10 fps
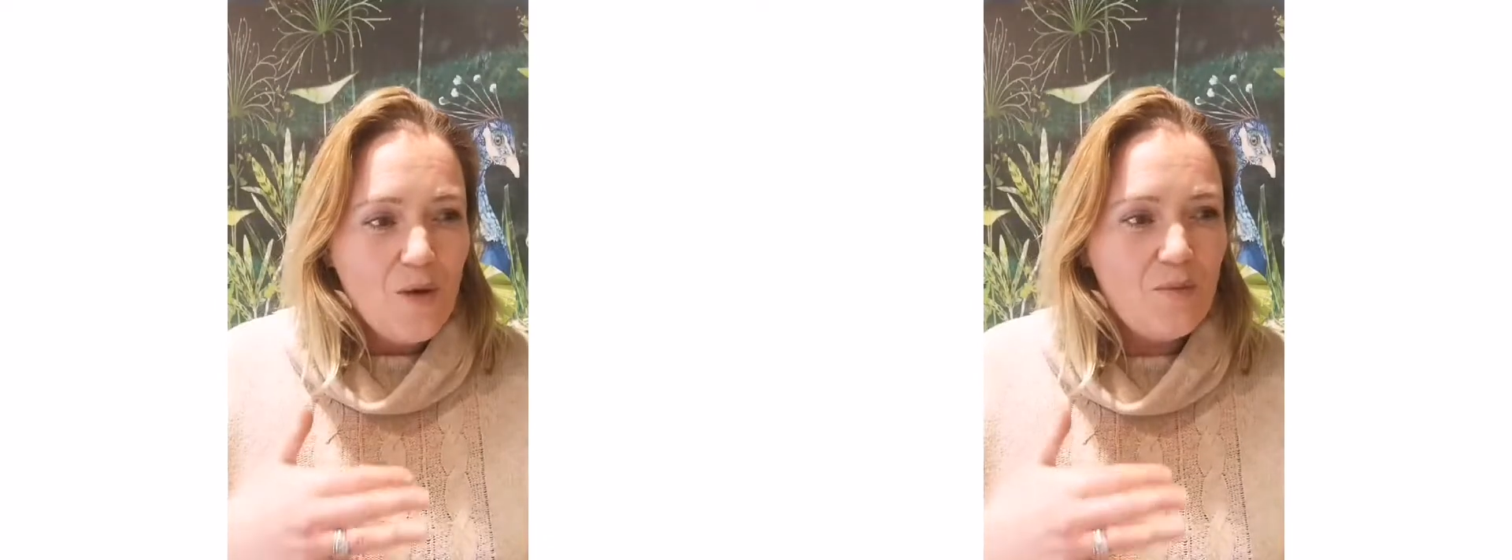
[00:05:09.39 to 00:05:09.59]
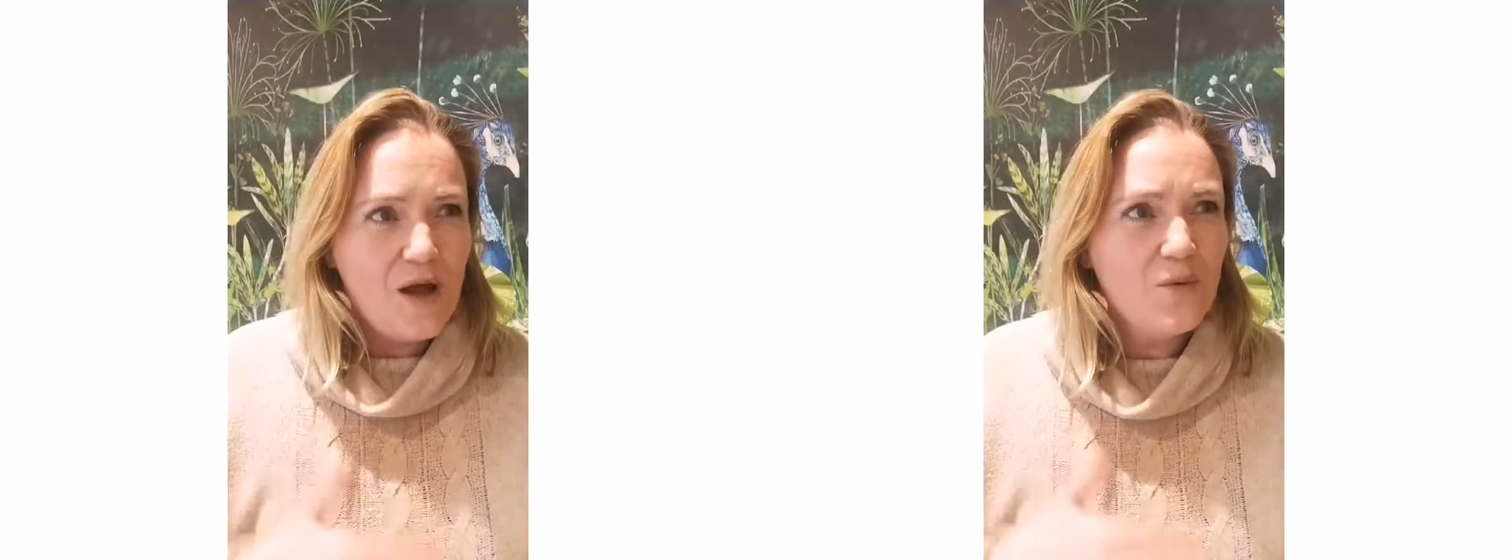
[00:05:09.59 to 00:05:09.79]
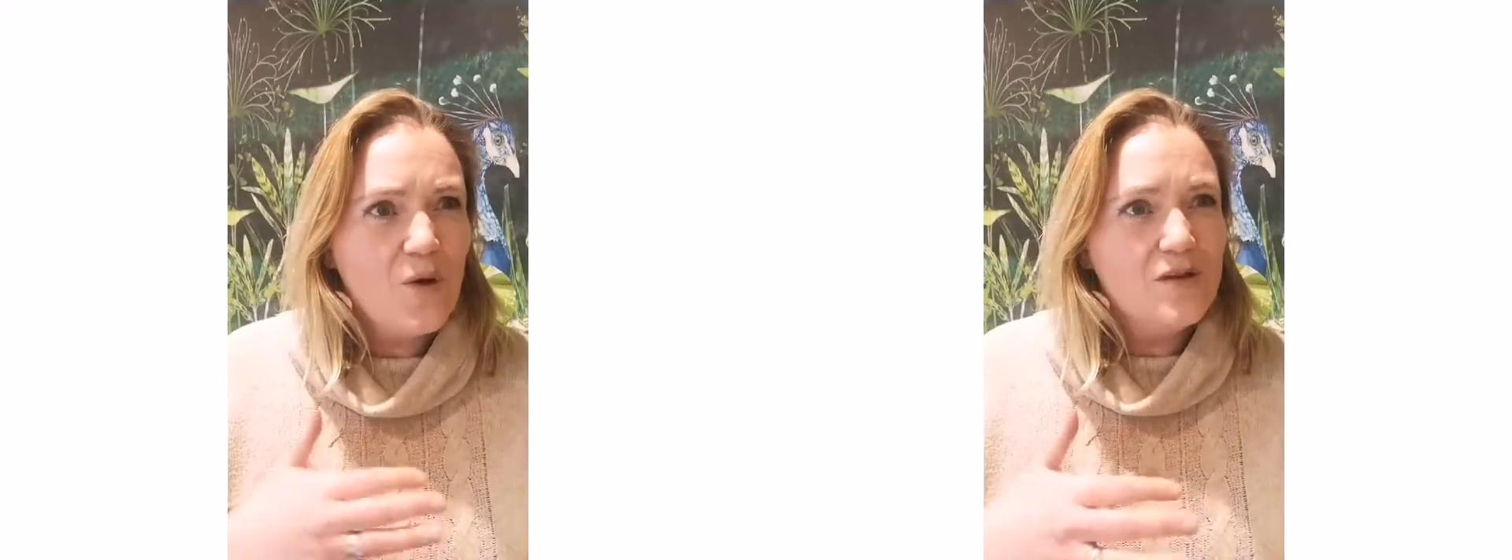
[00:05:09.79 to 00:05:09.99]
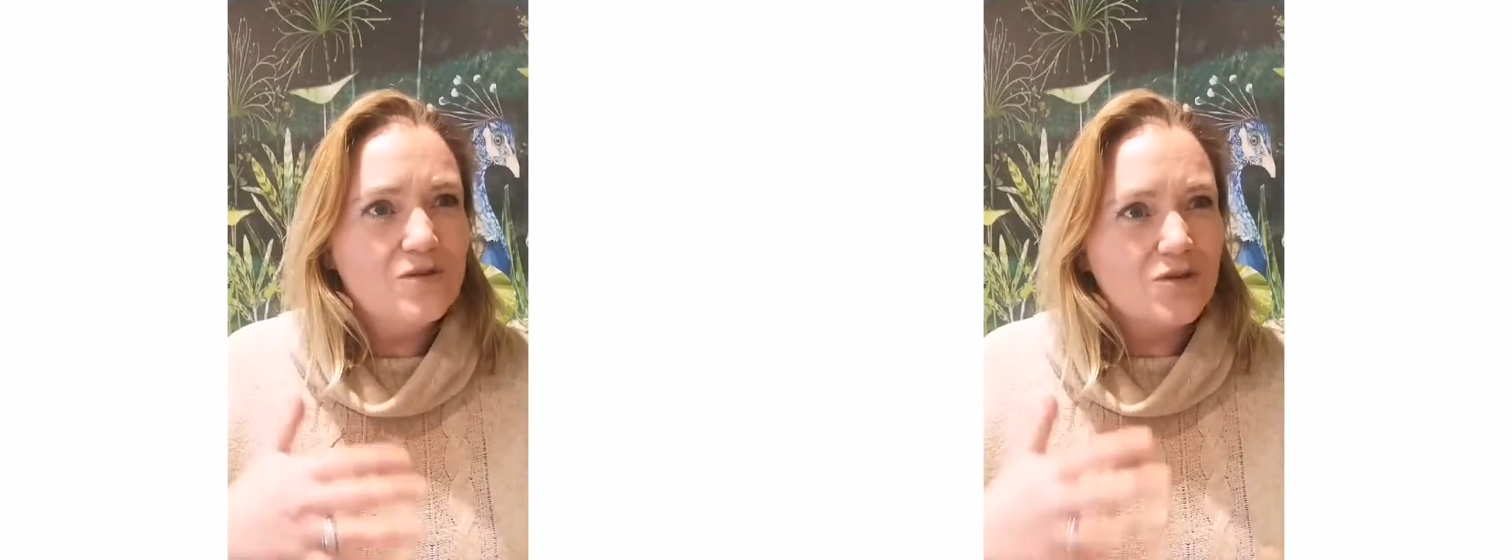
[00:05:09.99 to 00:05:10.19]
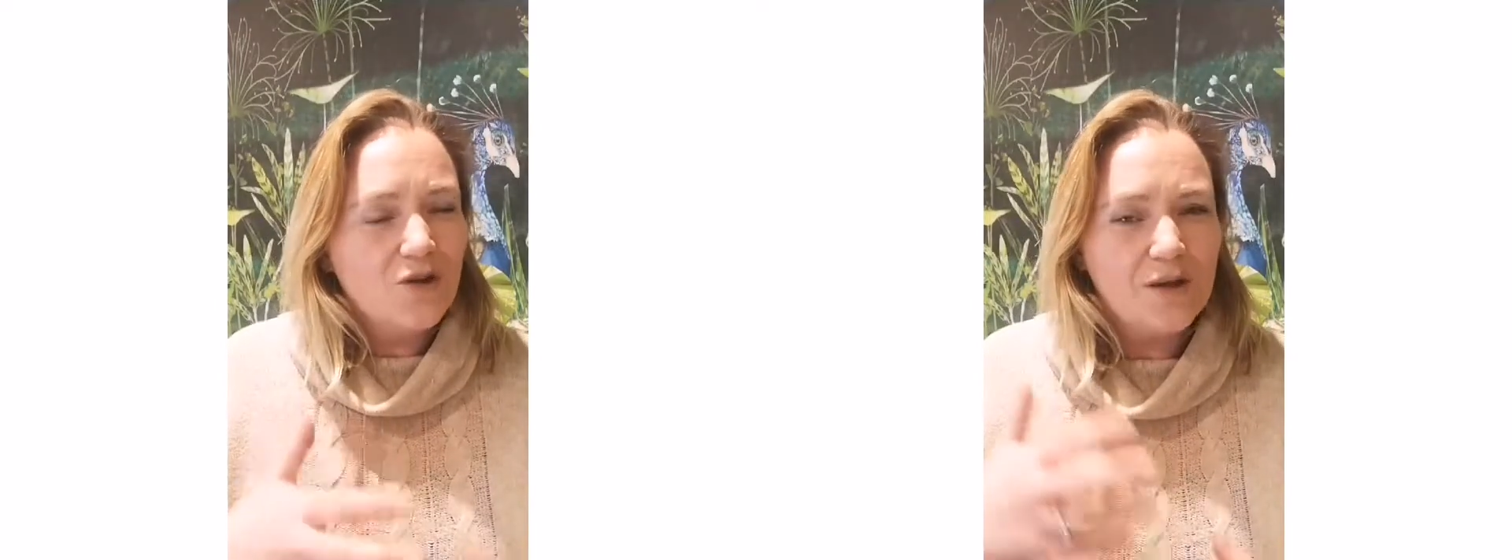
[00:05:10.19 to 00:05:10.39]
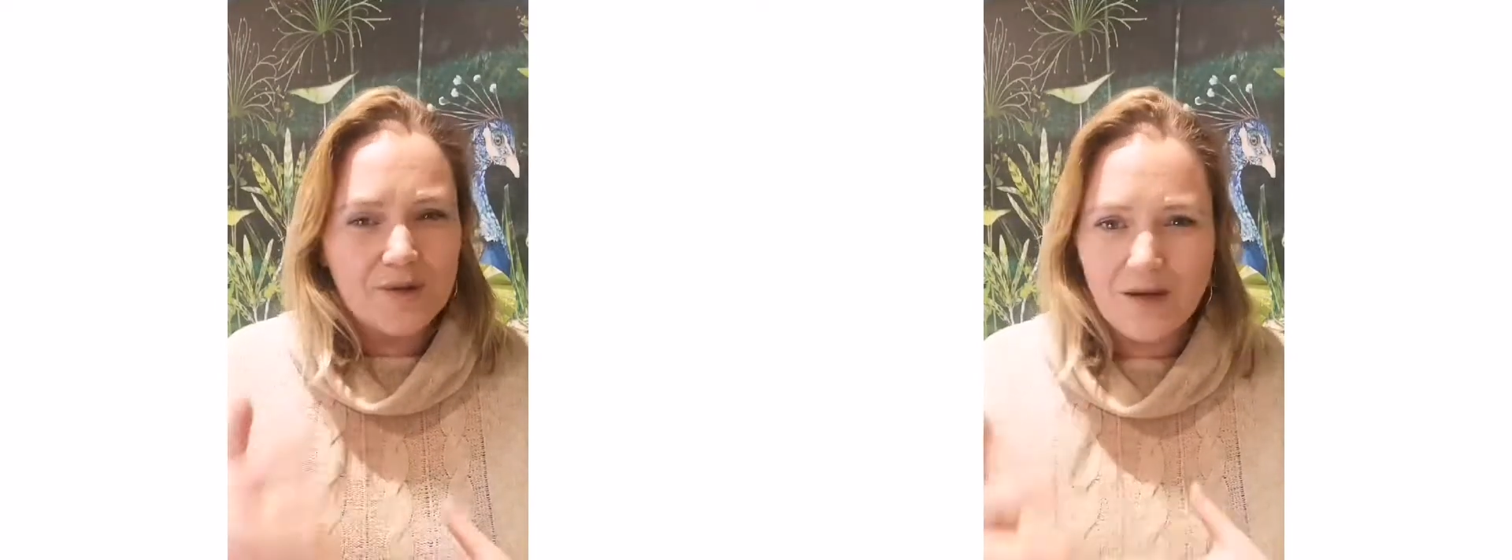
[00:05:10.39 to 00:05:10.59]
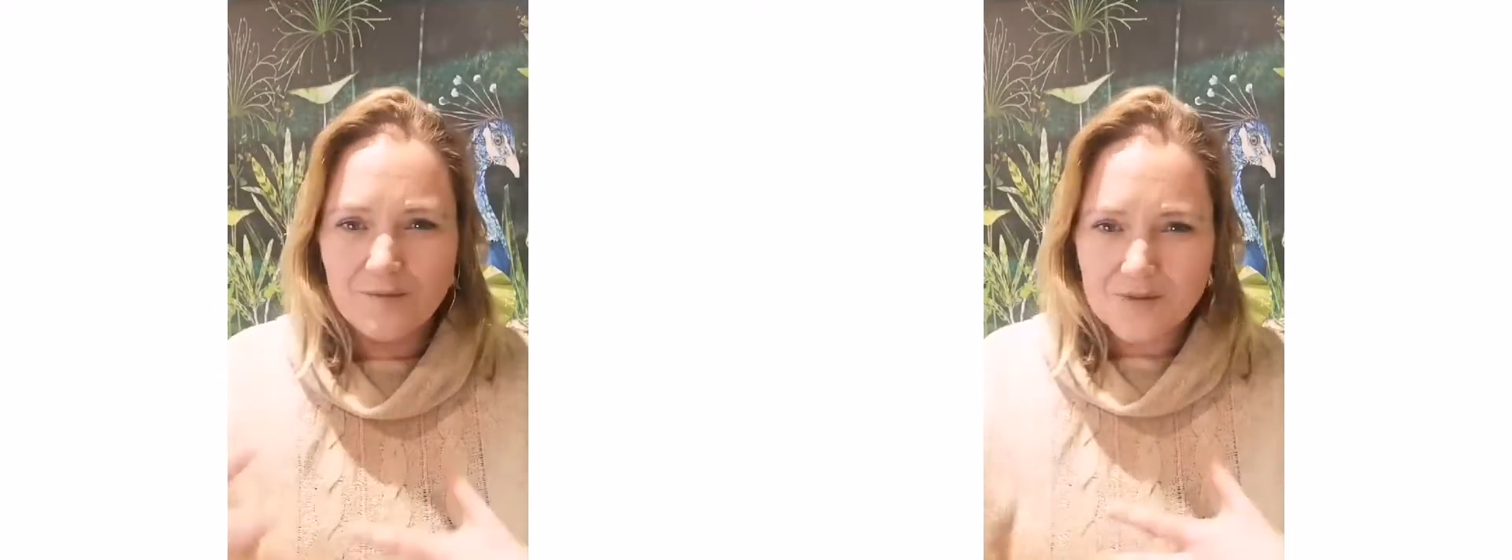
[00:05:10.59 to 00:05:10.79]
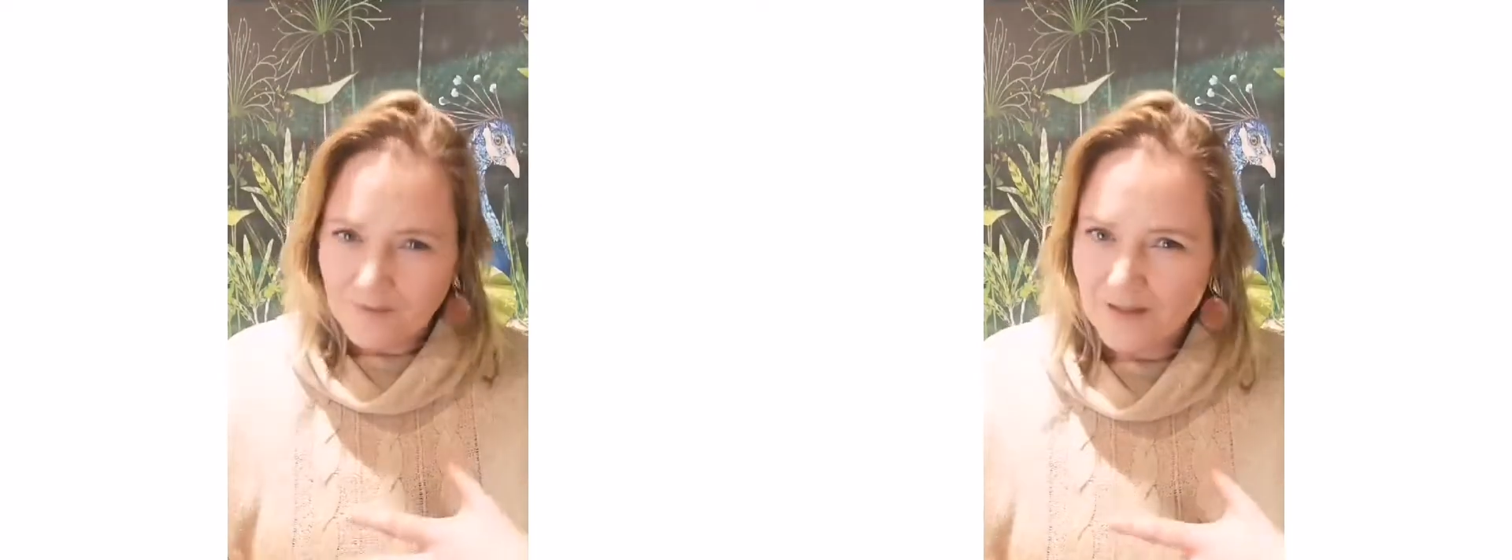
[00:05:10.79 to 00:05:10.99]
but I won't try and become
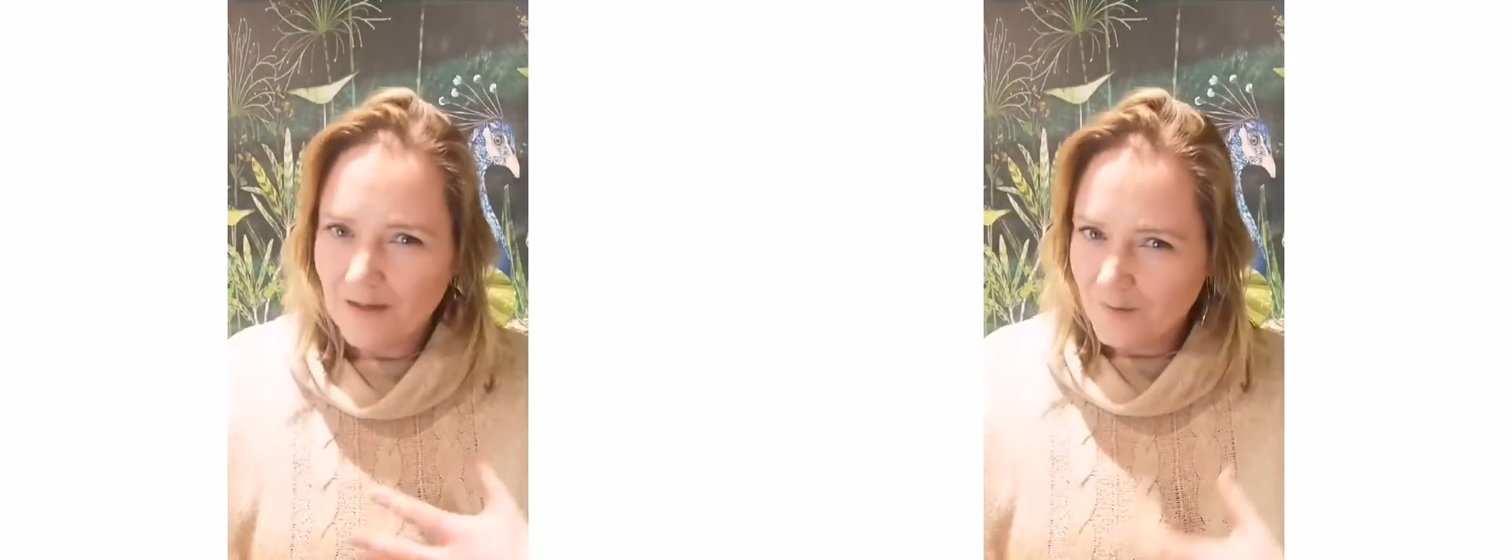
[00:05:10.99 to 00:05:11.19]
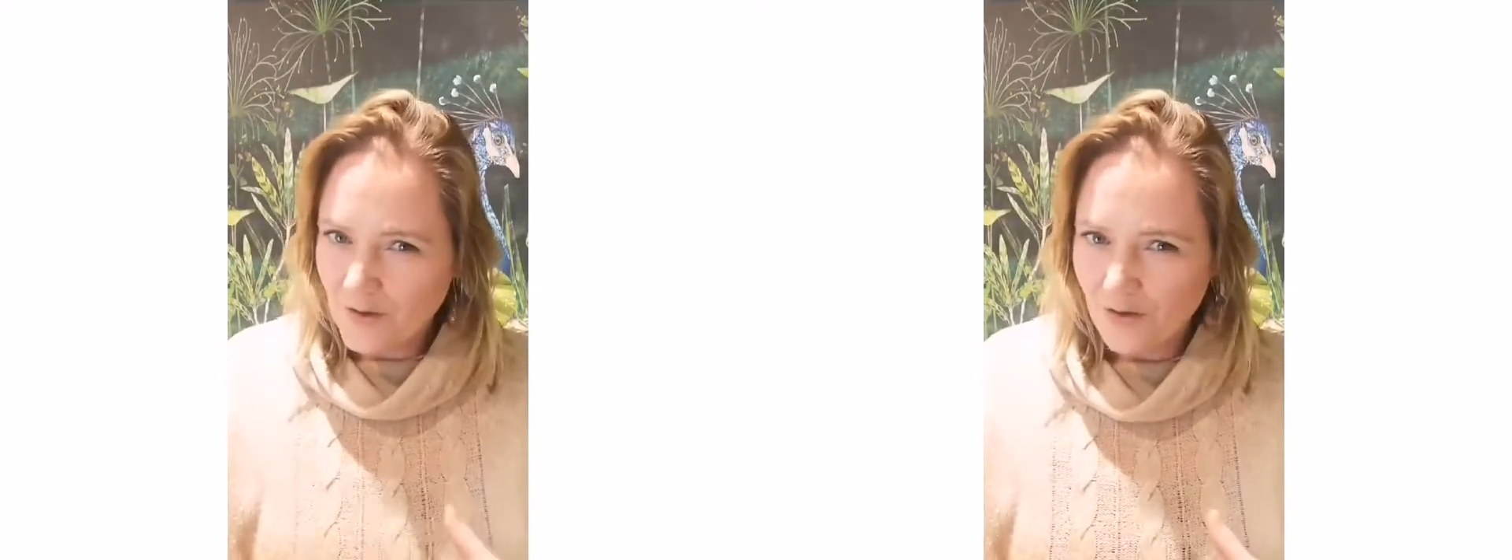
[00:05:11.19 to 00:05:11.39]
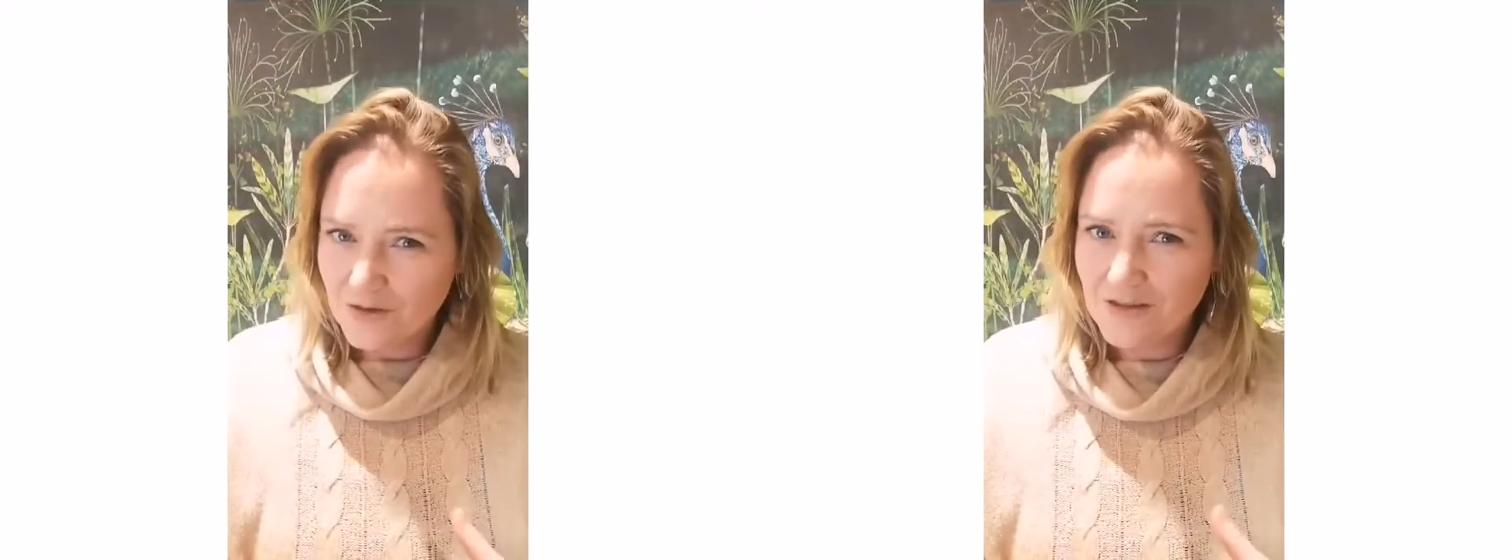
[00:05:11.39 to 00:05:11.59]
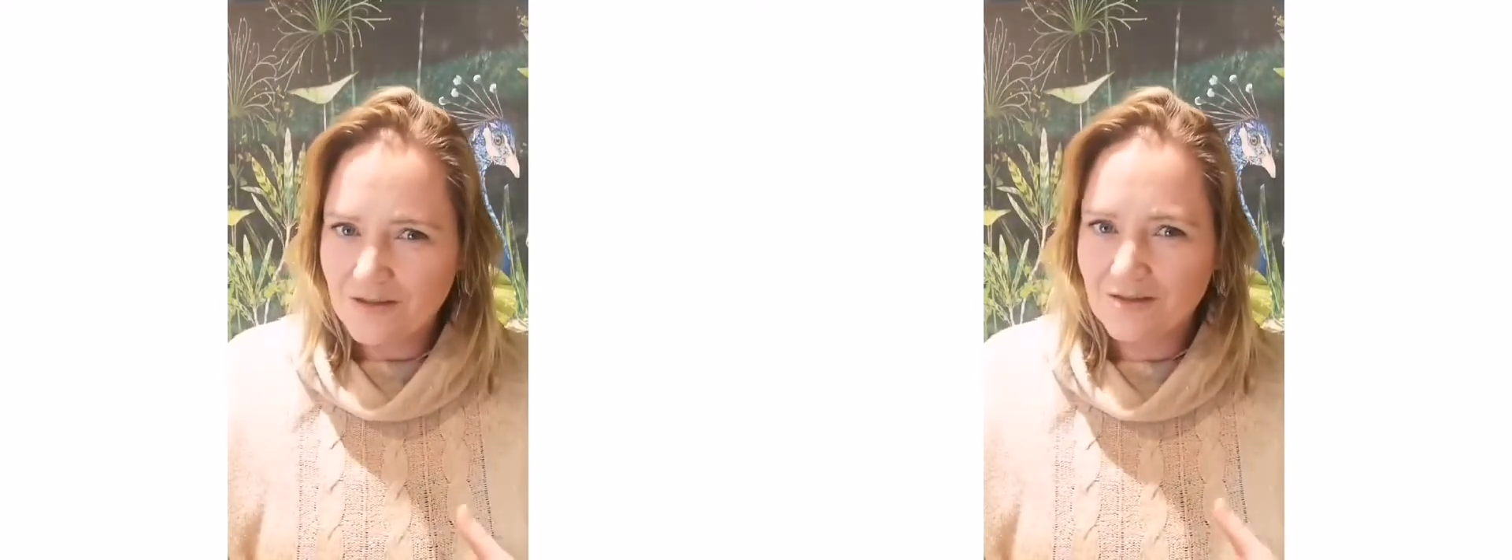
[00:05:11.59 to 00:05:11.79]
something I'm not.